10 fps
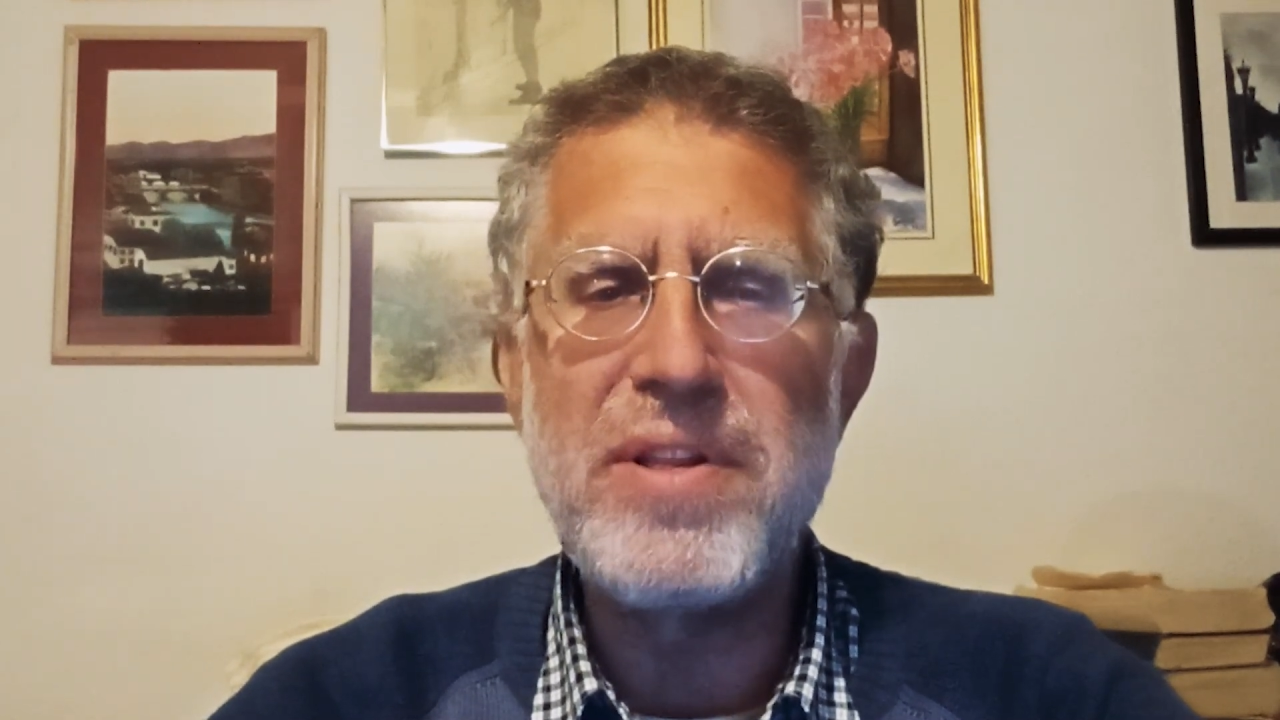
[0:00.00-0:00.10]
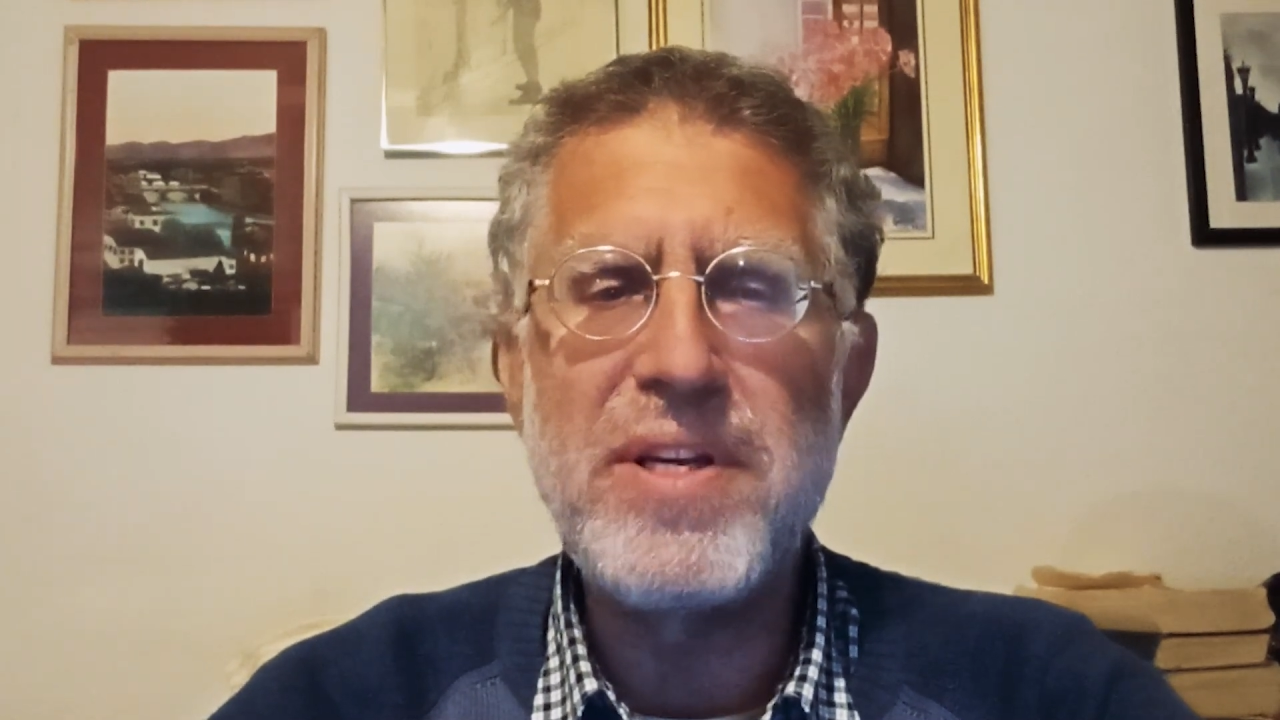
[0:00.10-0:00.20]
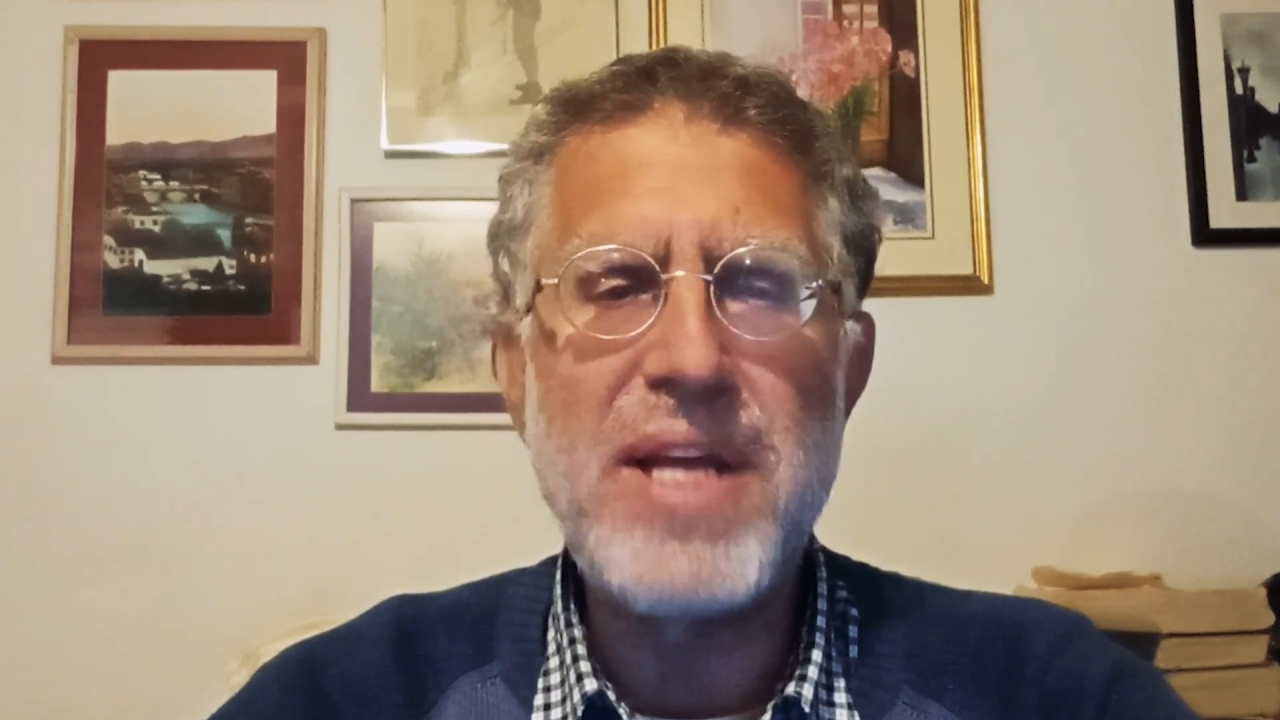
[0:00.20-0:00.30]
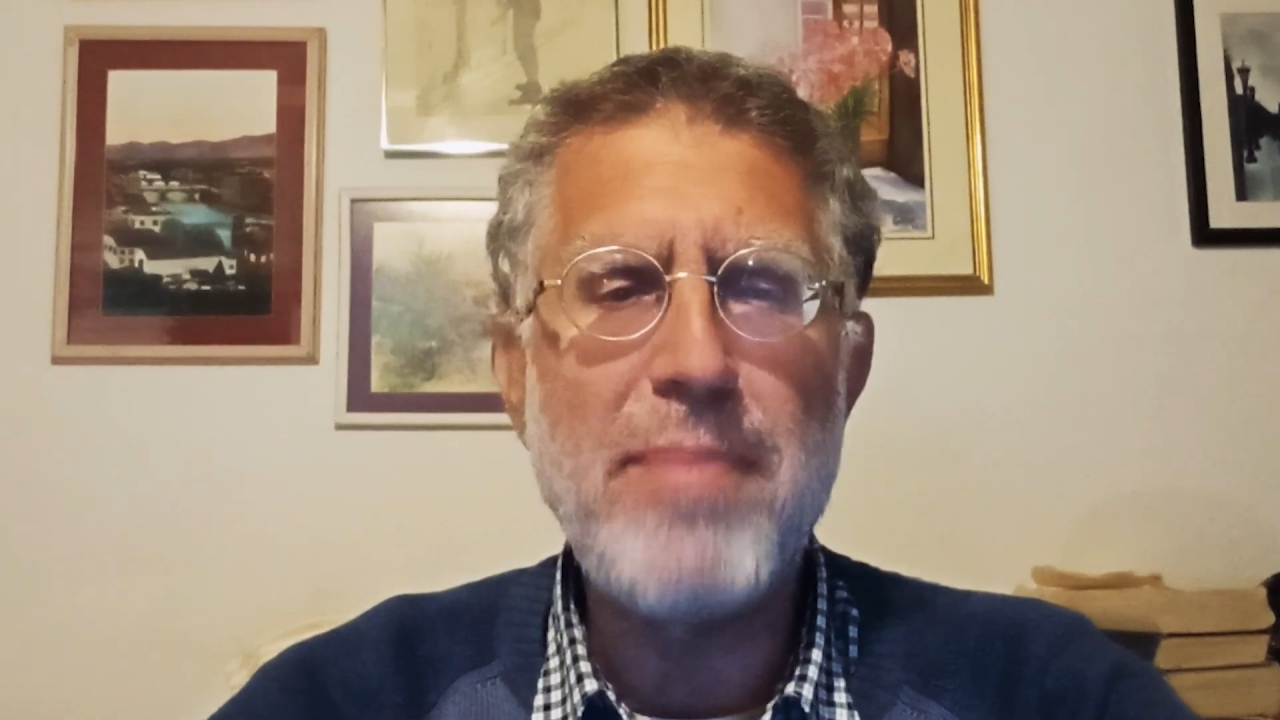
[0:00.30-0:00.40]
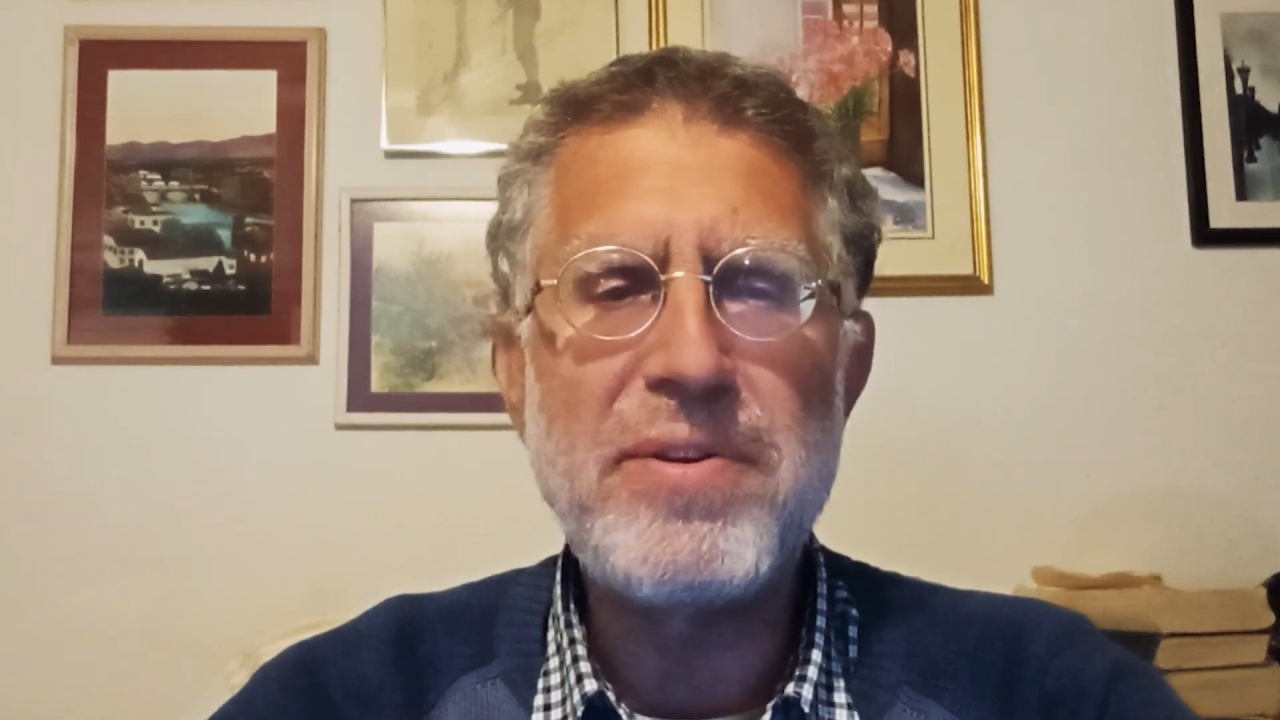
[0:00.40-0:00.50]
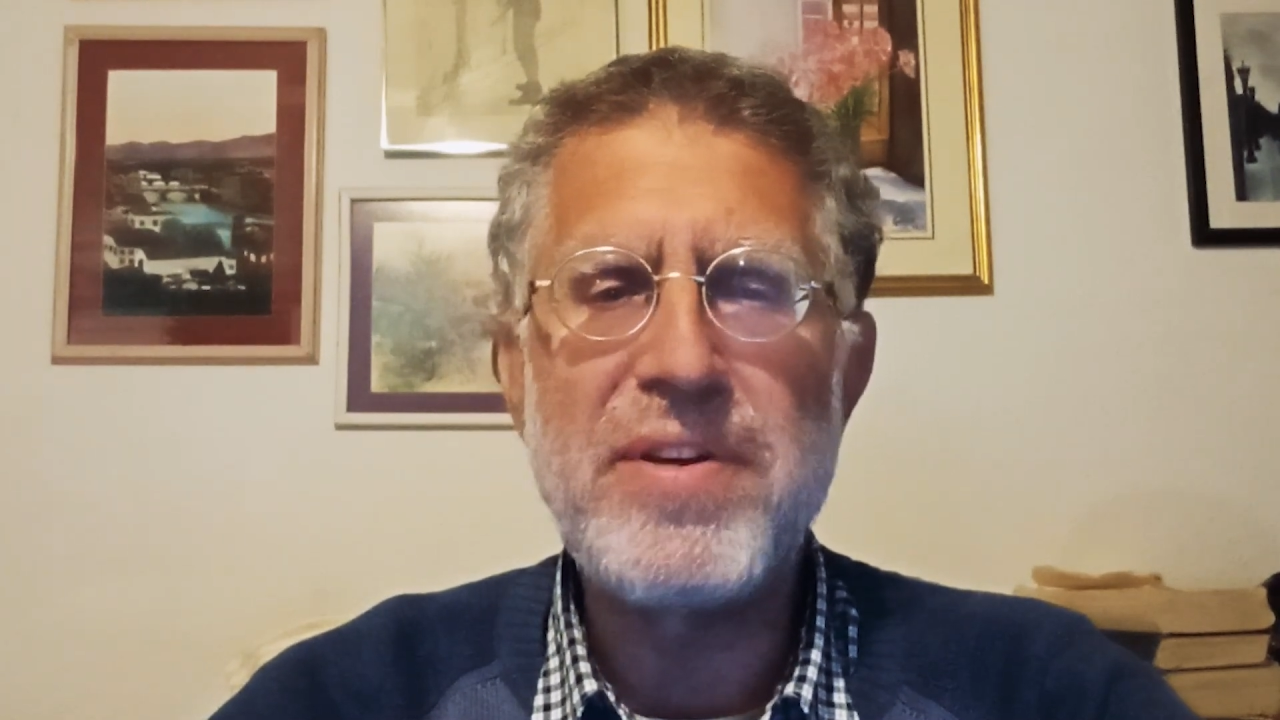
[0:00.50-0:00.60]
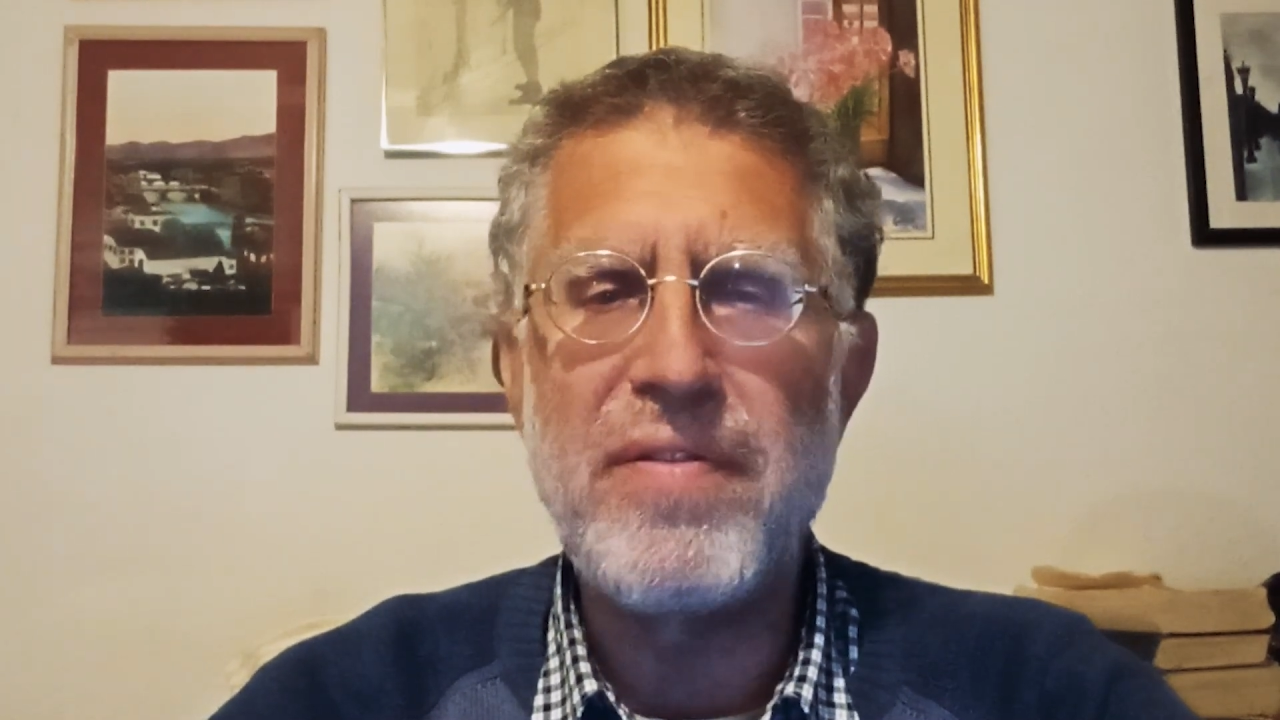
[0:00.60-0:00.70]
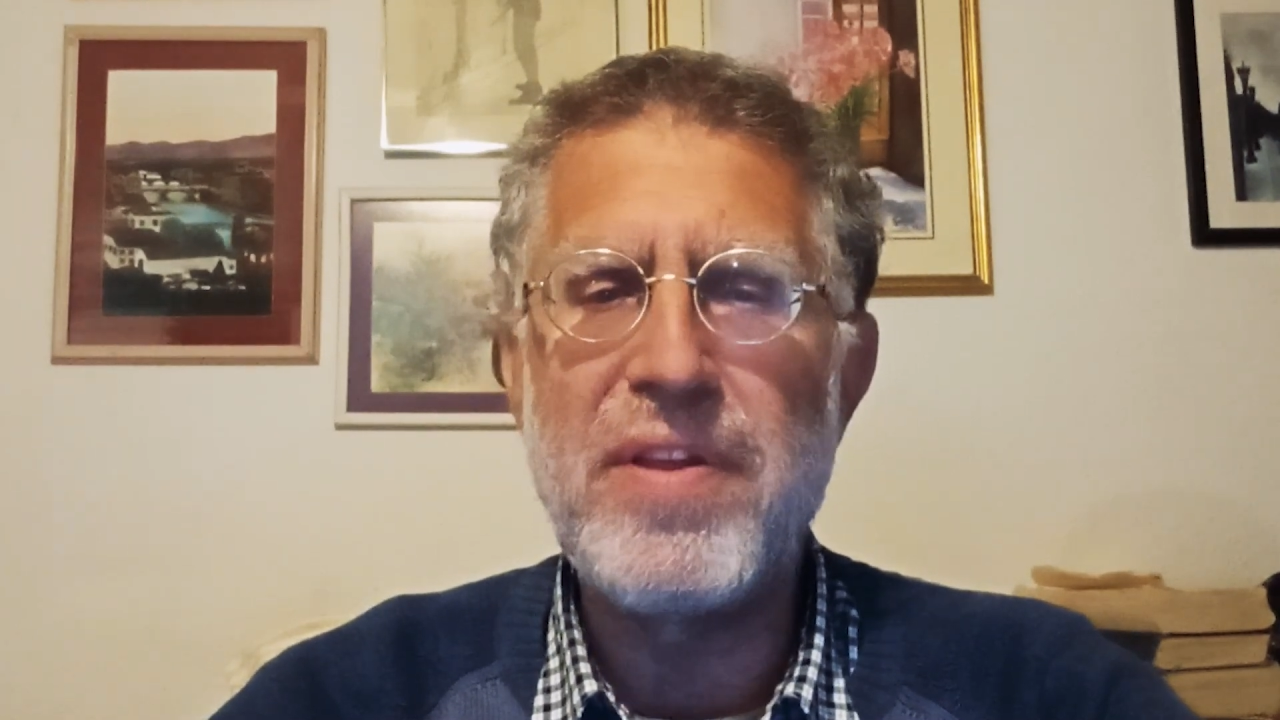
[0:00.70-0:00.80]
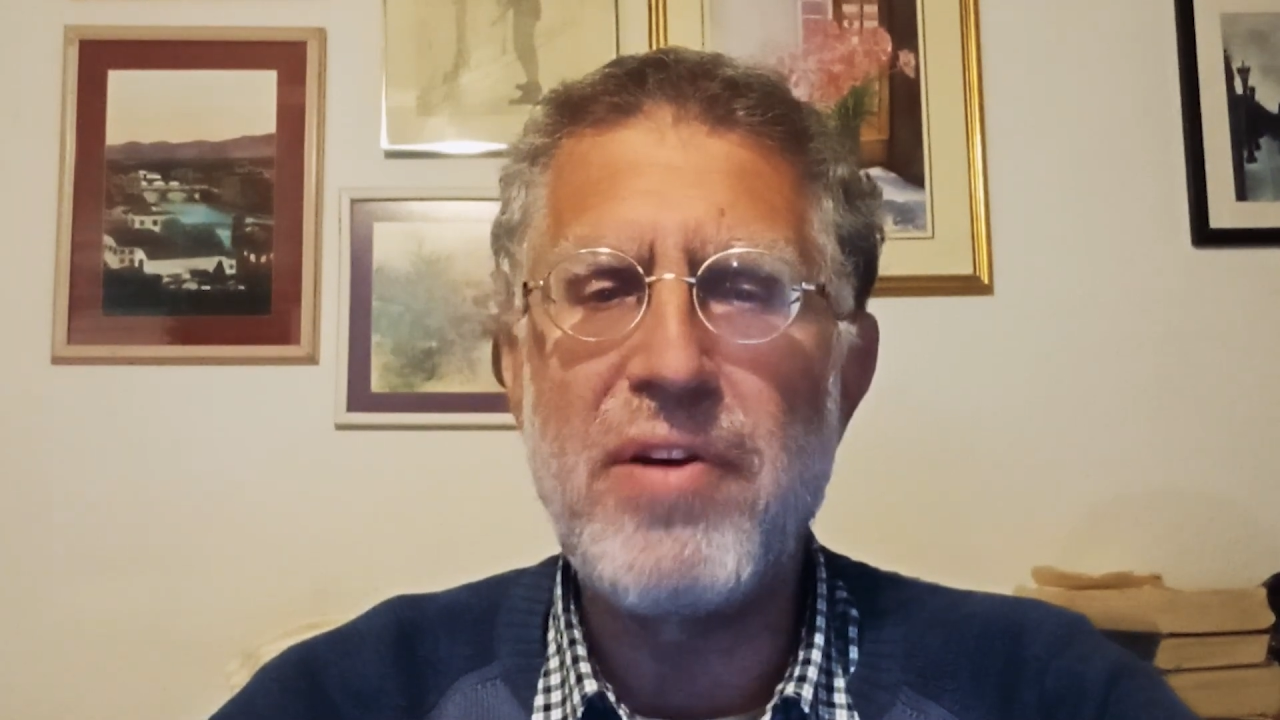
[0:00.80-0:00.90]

to the depths of